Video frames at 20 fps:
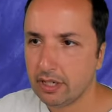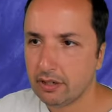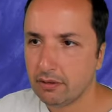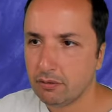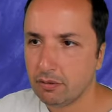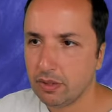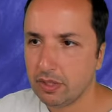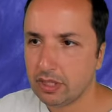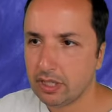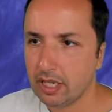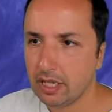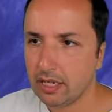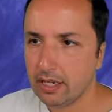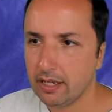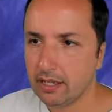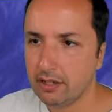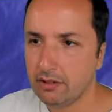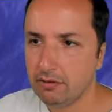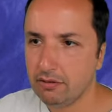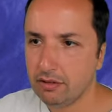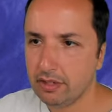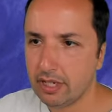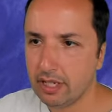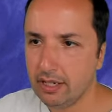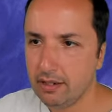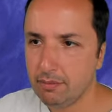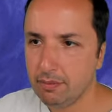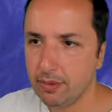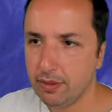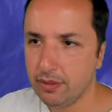What can I do? Can I
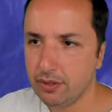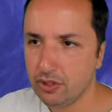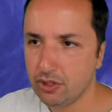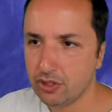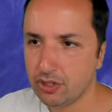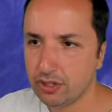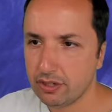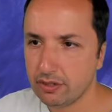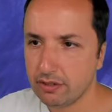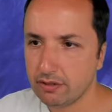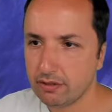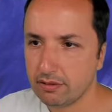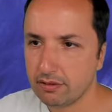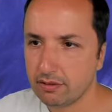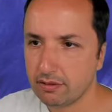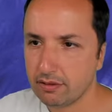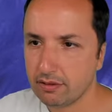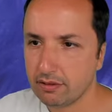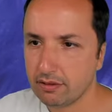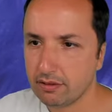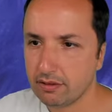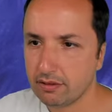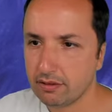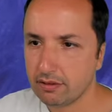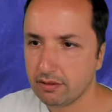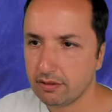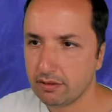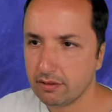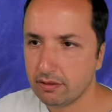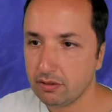push?
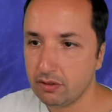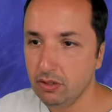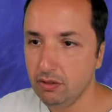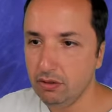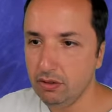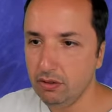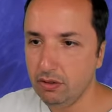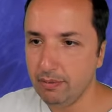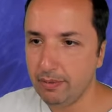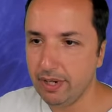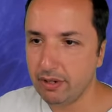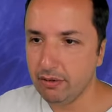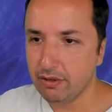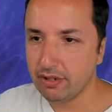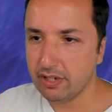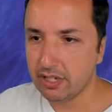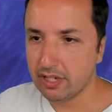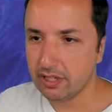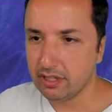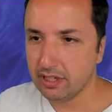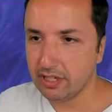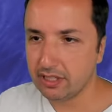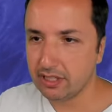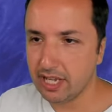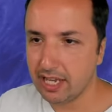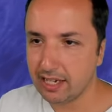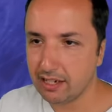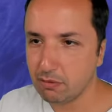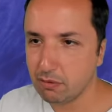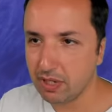No, no, my rook is under
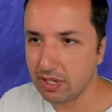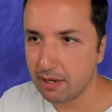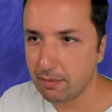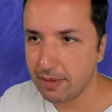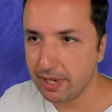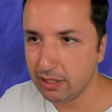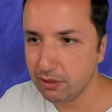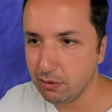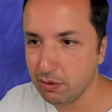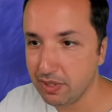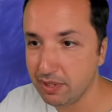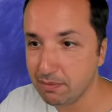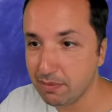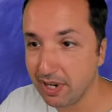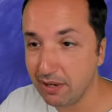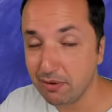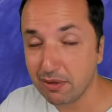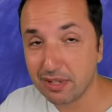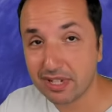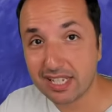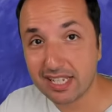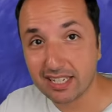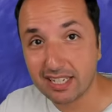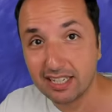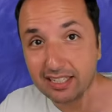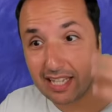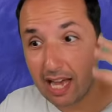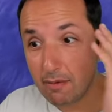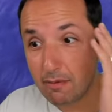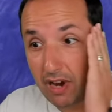attack. What am I doing? My rook is under
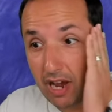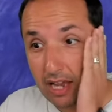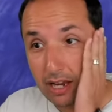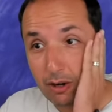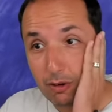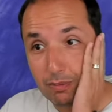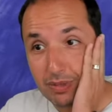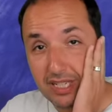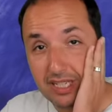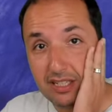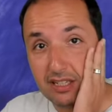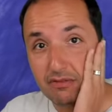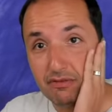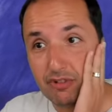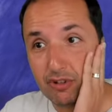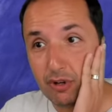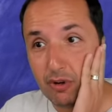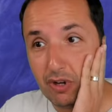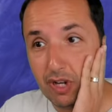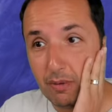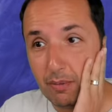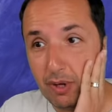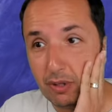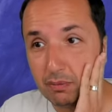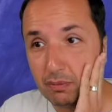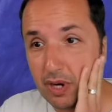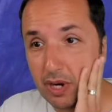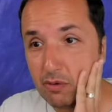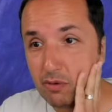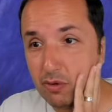attack. I completely forgot about
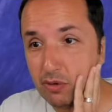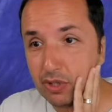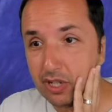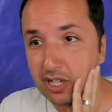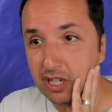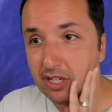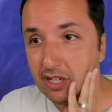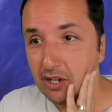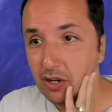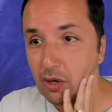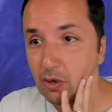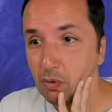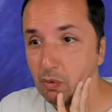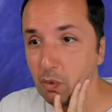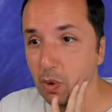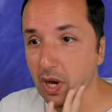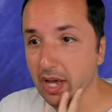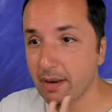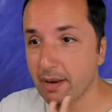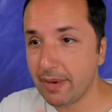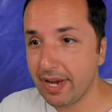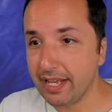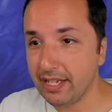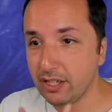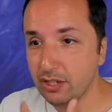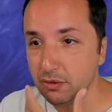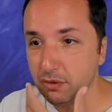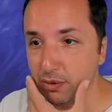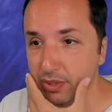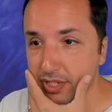my rook. What am I
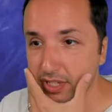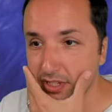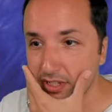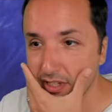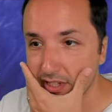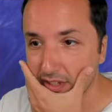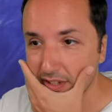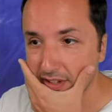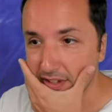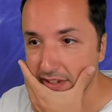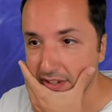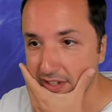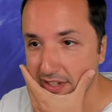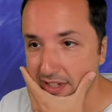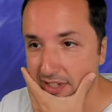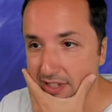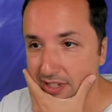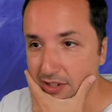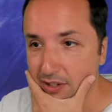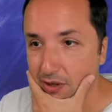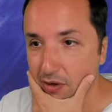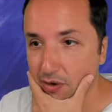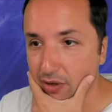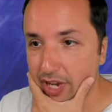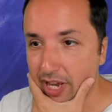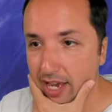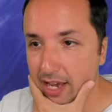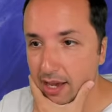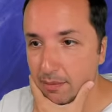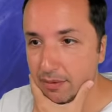doing?
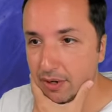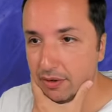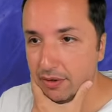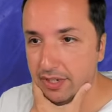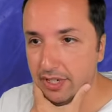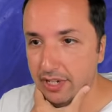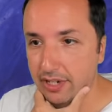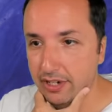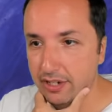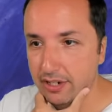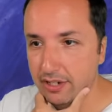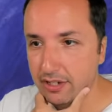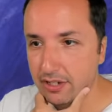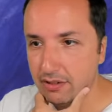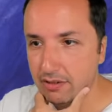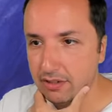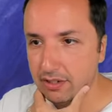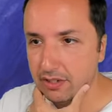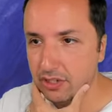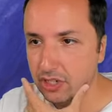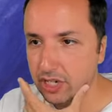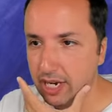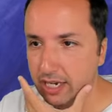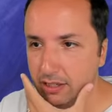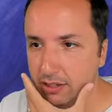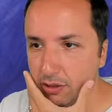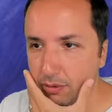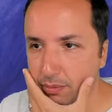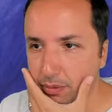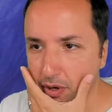Okay, I'm going here. He's going to check.
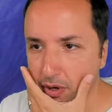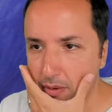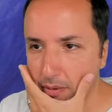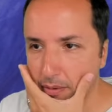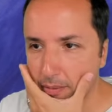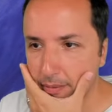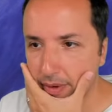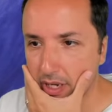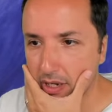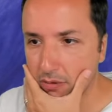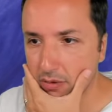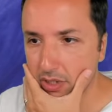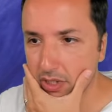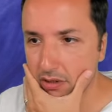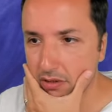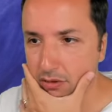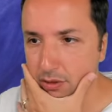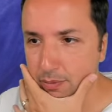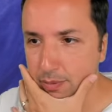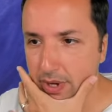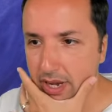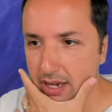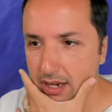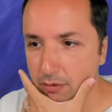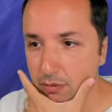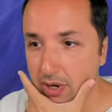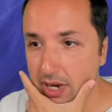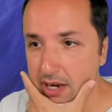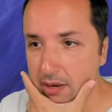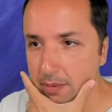No problem. My queen goes back.
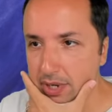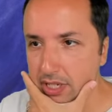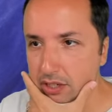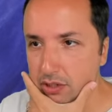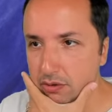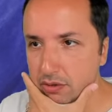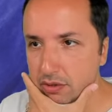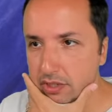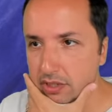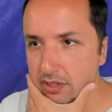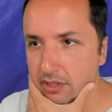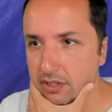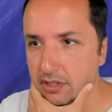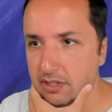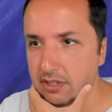What am I doing?